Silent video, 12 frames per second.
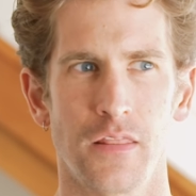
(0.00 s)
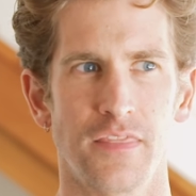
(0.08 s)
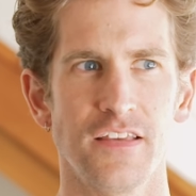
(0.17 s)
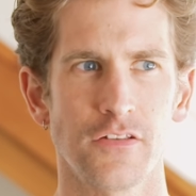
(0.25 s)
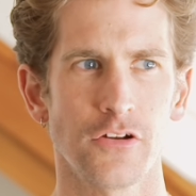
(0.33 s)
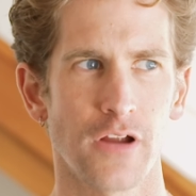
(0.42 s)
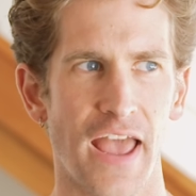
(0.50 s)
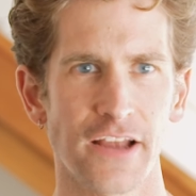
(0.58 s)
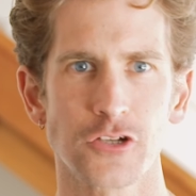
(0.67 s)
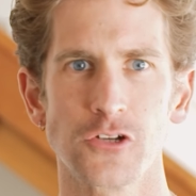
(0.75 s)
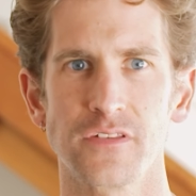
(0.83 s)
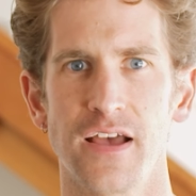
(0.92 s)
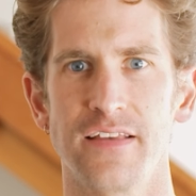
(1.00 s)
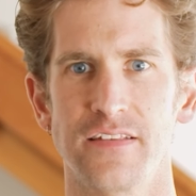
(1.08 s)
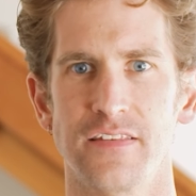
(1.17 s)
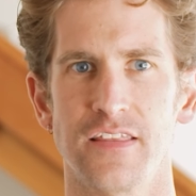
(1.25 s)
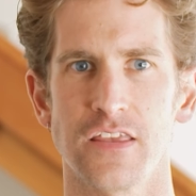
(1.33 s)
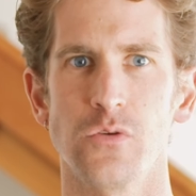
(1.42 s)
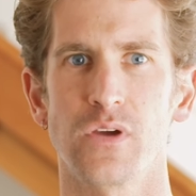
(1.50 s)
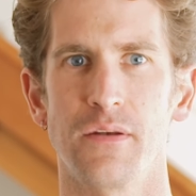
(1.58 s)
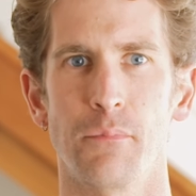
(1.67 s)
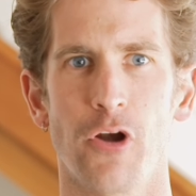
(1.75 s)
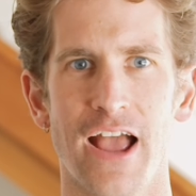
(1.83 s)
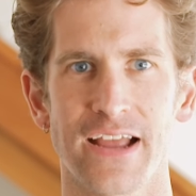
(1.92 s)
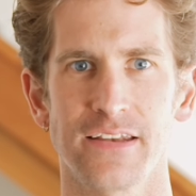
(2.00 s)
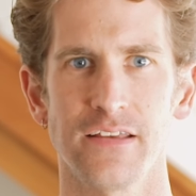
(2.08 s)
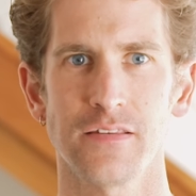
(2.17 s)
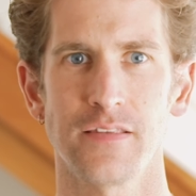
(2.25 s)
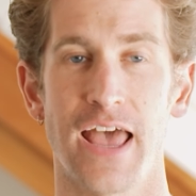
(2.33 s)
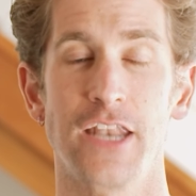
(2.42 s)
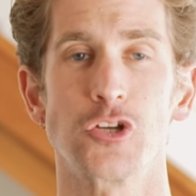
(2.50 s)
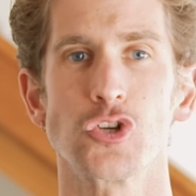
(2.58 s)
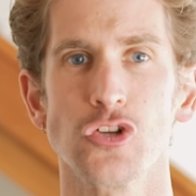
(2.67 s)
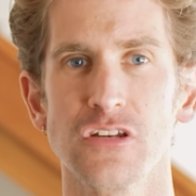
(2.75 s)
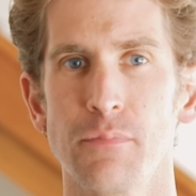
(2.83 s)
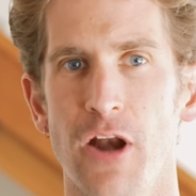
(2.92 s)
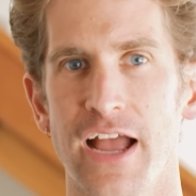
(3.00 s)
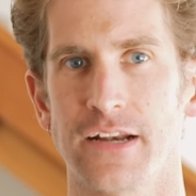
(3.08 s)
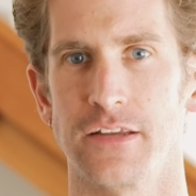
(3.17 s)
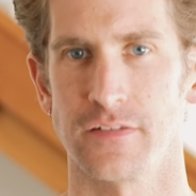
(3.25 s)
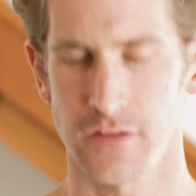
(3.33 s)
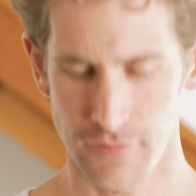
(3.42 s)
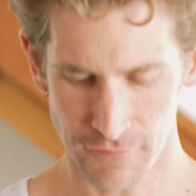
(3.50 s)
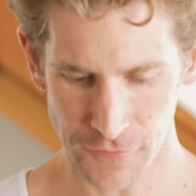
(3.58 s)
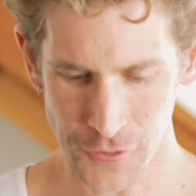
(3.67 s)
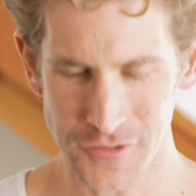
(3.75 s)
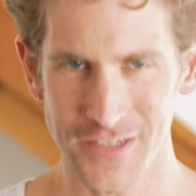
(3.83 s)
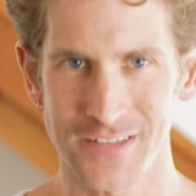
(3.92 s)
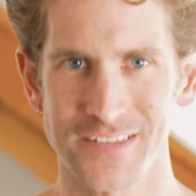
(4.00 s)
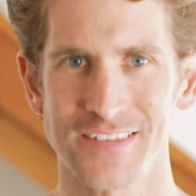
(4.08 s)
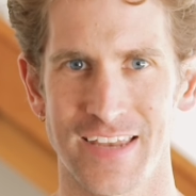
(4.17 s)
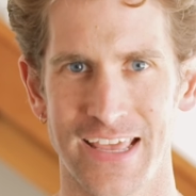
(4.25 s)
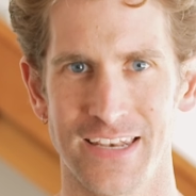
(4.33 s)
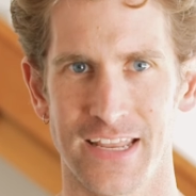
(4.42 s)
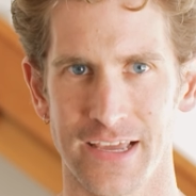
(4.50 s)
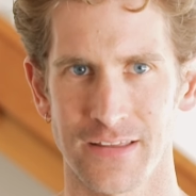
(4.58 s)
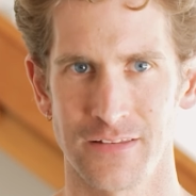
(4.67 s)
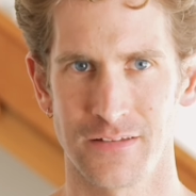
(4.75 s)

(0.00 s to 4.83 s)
these are exercises that you can practice and should practice first in standing.